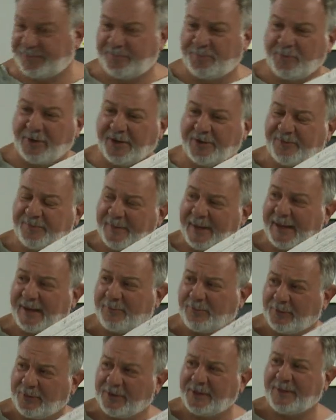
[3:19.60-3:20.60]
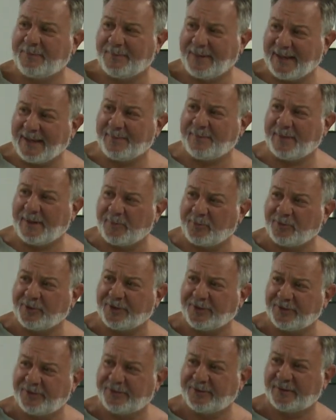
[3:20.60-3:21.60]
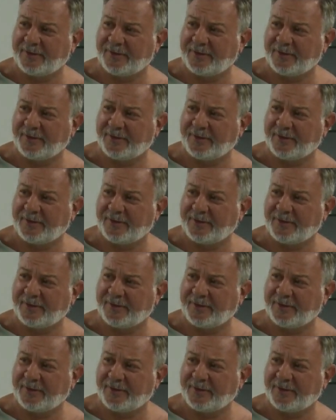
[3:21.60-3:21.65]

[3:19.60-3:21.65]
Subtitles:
the nurses, everybody was just